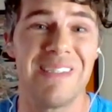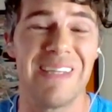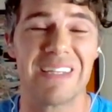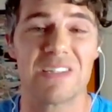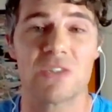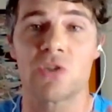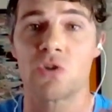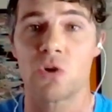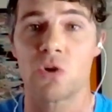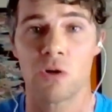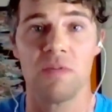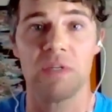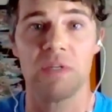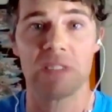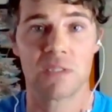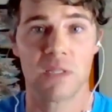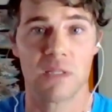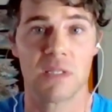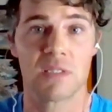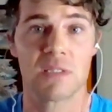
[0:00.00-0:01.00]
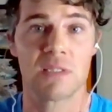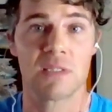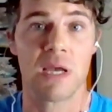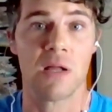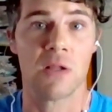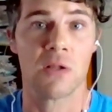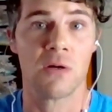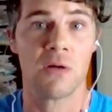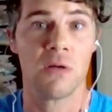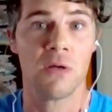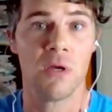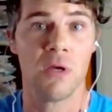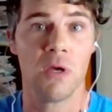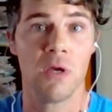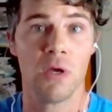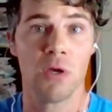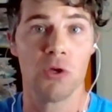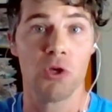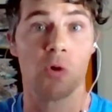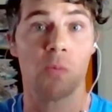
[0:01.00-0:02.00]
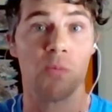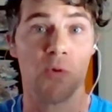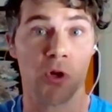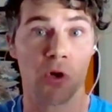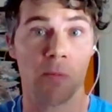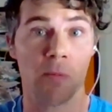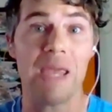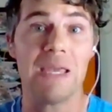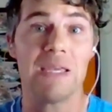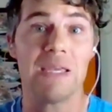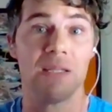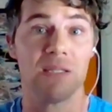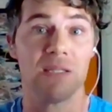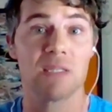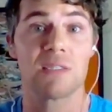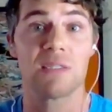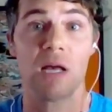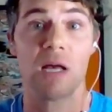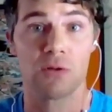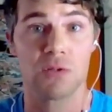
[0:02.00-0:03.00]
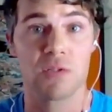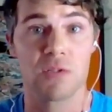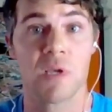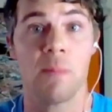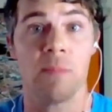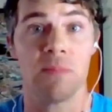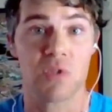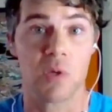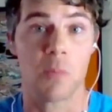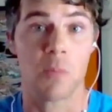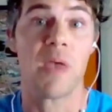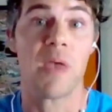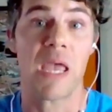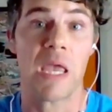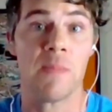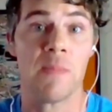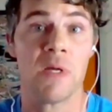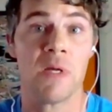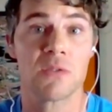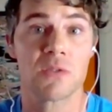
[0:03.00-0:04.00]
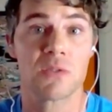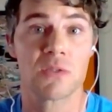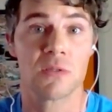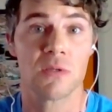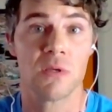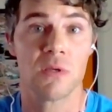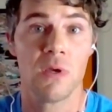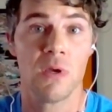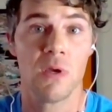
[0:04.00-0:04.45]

debt service to the seller, you're you're making the seller some some payments